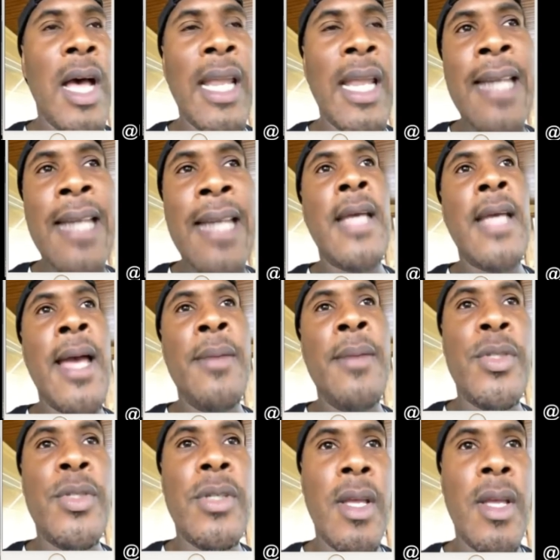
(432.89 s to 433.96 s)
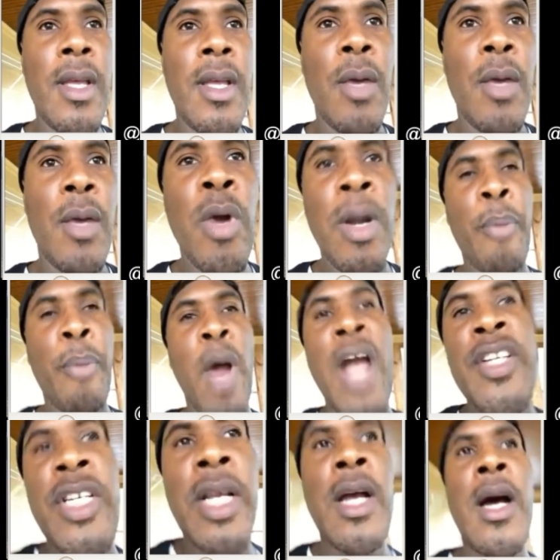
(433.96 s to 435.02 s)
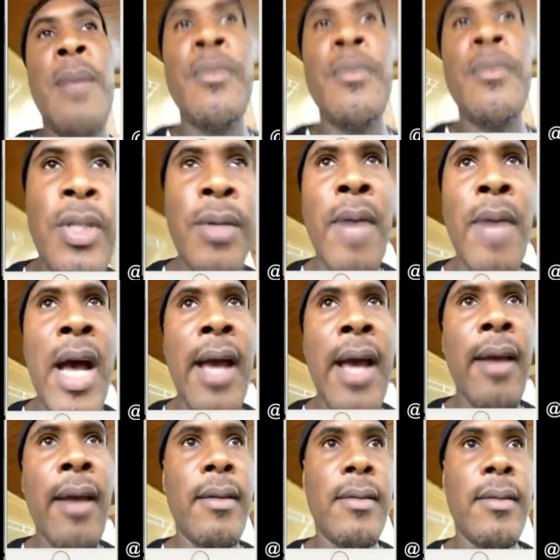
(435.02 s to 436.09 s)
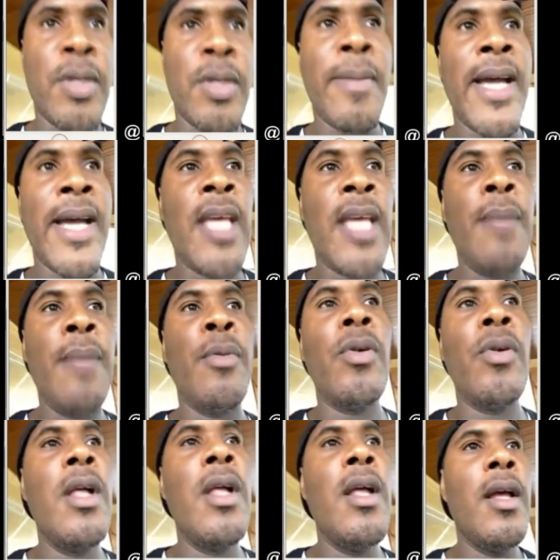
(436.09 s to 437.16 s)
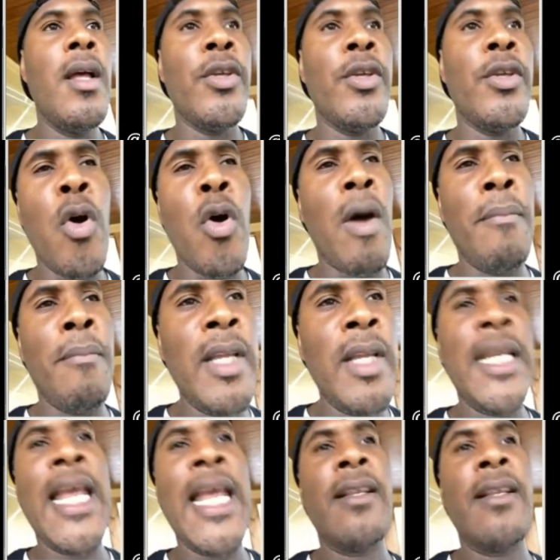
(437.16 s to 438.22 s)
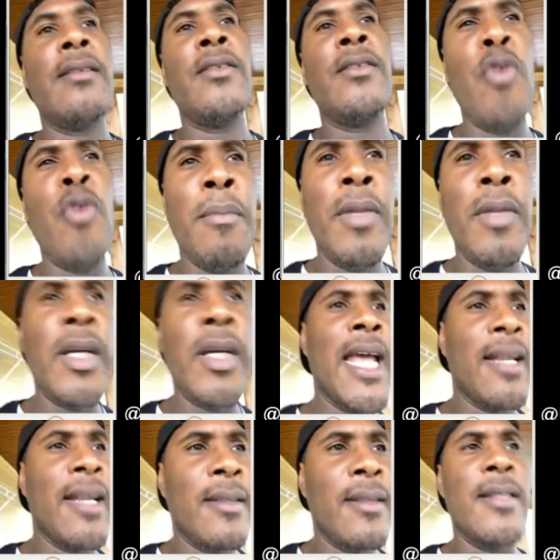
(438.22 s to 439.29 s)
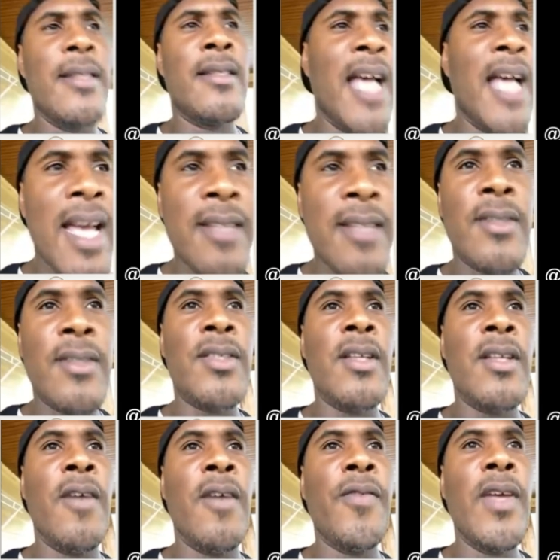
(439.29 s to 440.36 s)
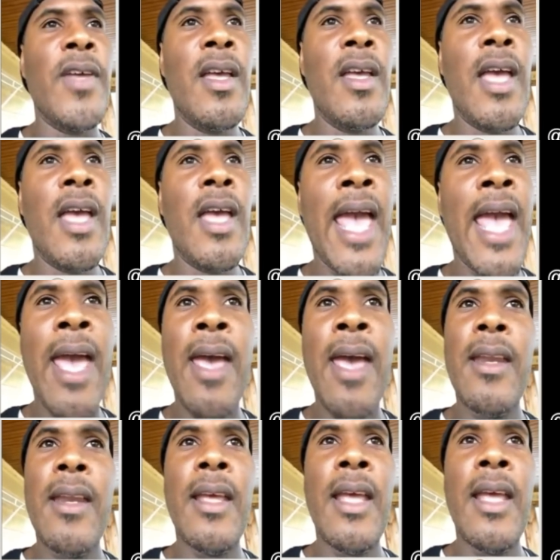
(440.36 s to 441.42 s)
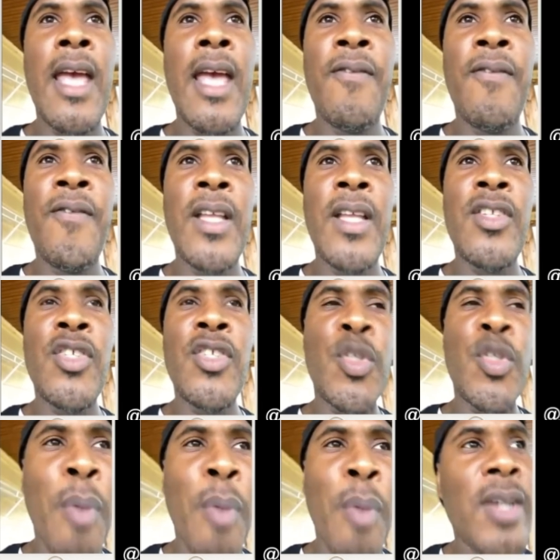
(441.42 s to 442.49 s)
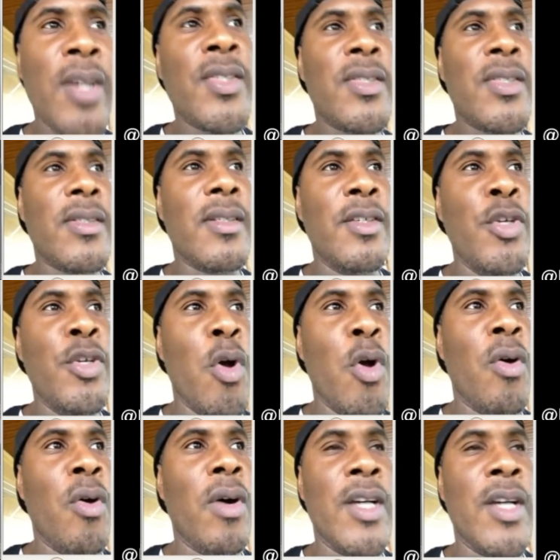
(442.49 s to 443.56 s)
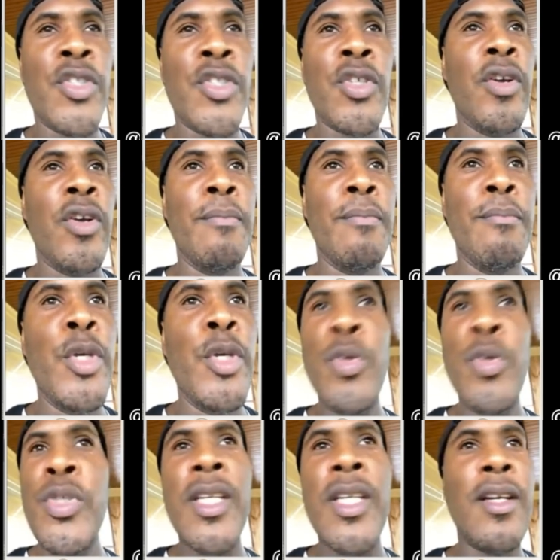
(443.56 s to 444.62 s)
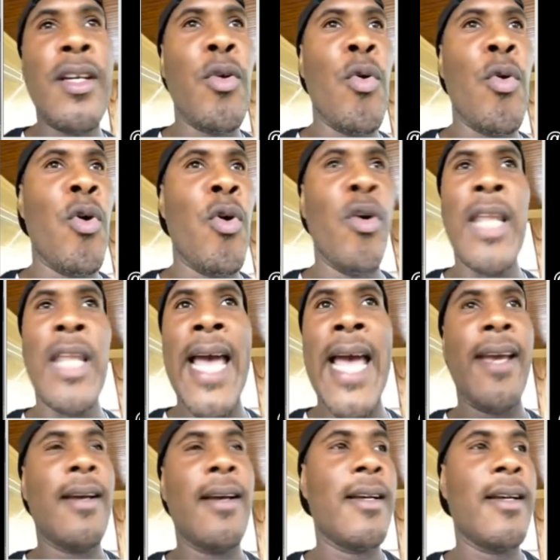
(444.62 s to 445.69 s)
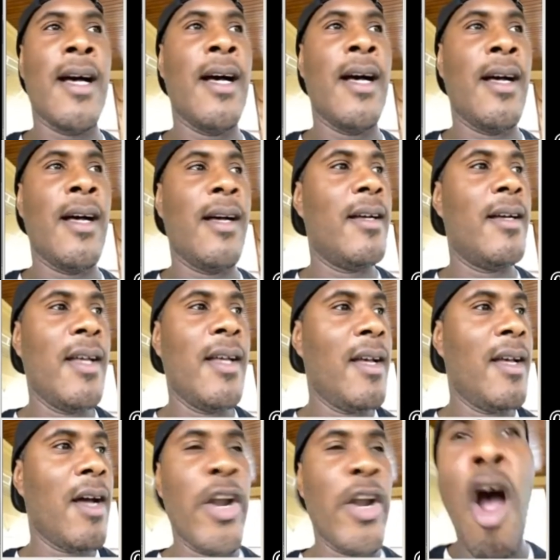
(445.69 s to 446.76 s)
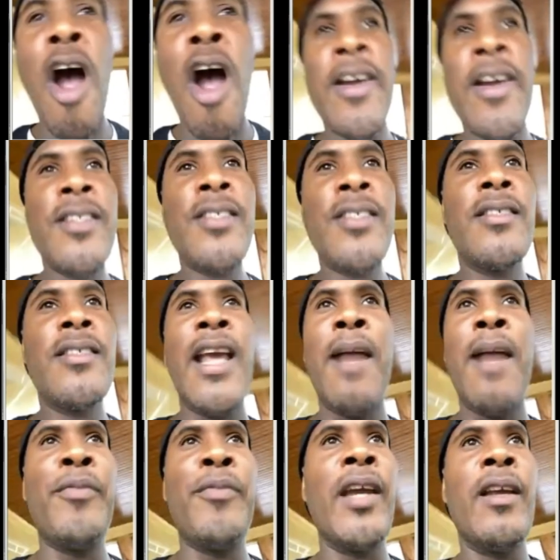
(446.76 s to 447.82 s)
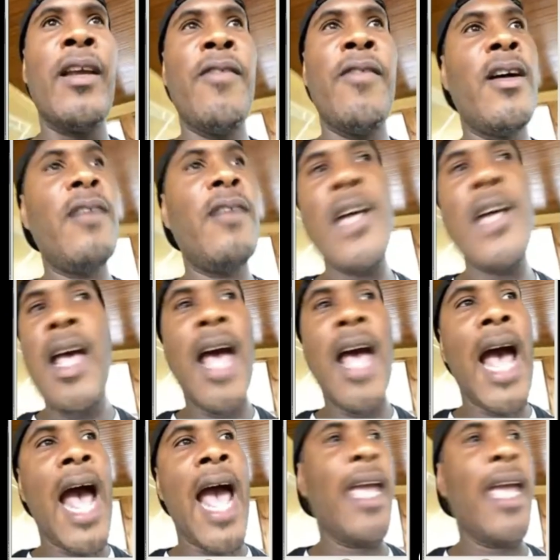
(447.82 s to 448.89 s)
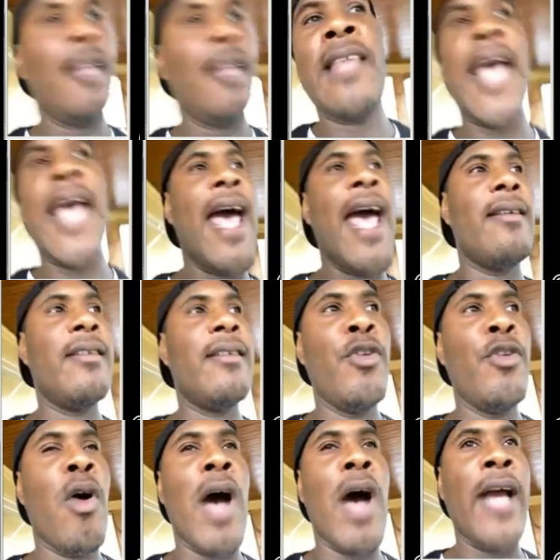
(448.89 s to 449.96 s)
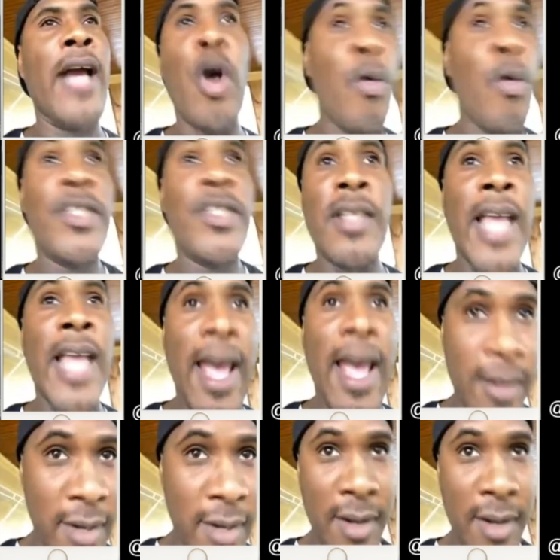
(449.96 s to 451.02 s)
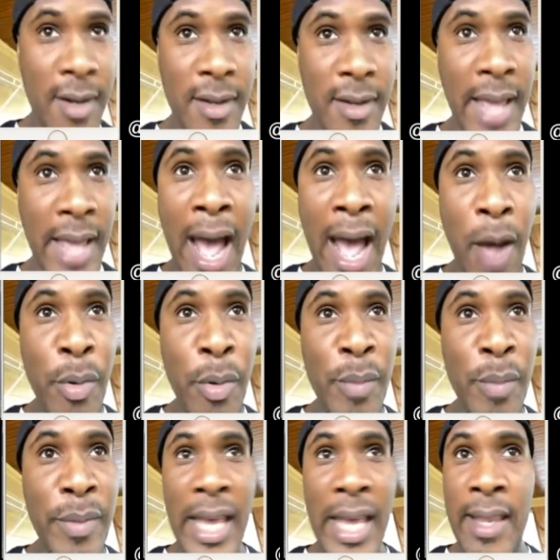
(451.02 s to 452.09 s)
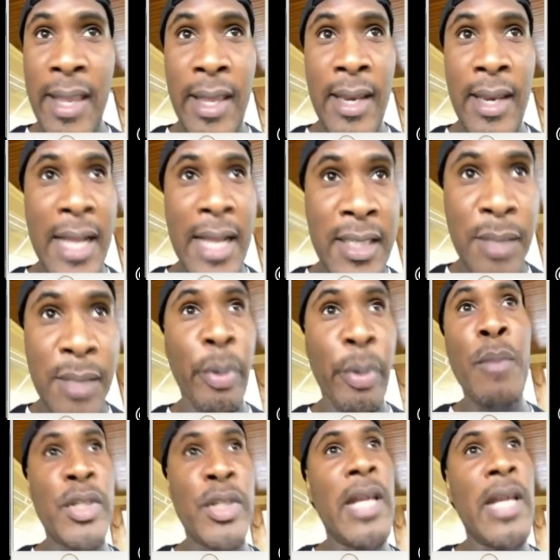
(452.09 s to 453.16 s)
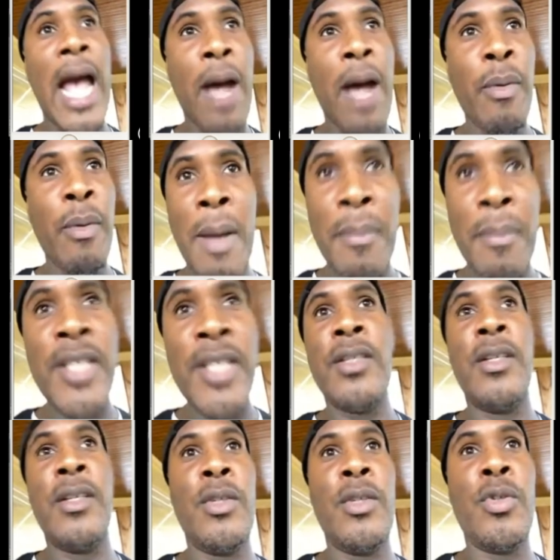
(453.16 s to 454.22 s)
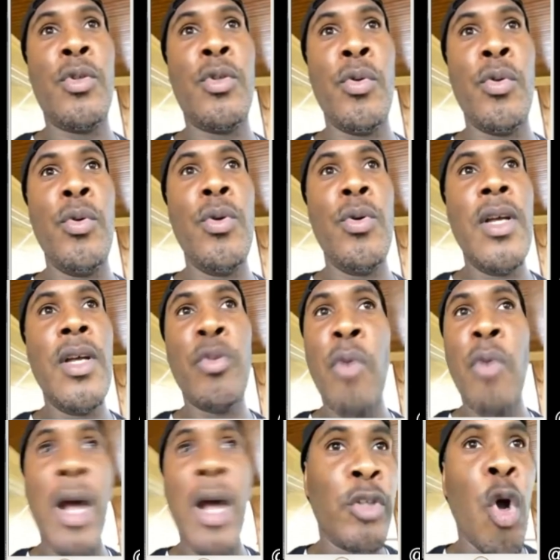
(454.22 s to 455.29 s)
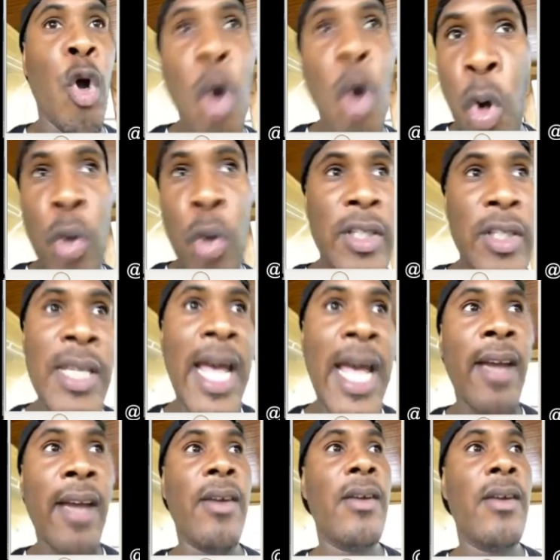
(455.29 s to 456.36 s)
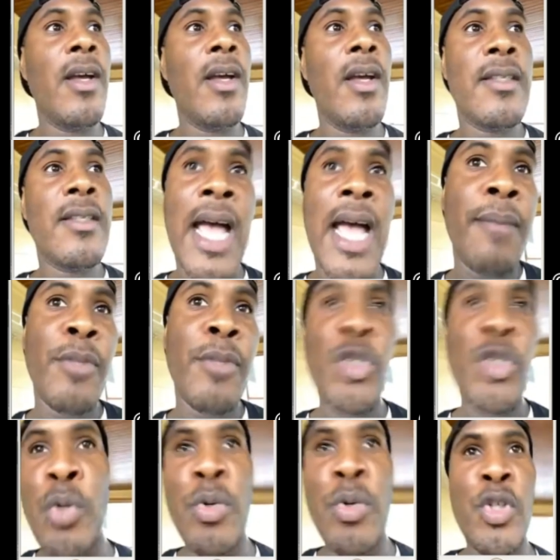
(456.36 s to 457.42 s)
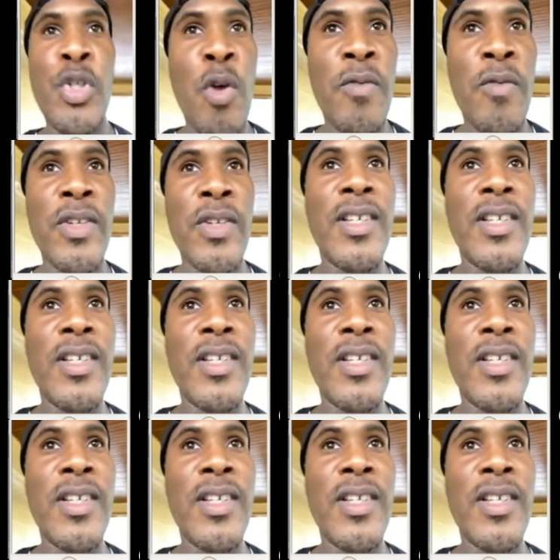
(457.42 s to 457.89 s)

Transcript: lot of times when a project come to my table, I'm looking at the designs and stuff, and if it sparks, a certain music or like an artist that I'm thinking of, I hit that, I go into that album, and then that's pretty much the album I'm listening throughout the whole entire time the shoe is over.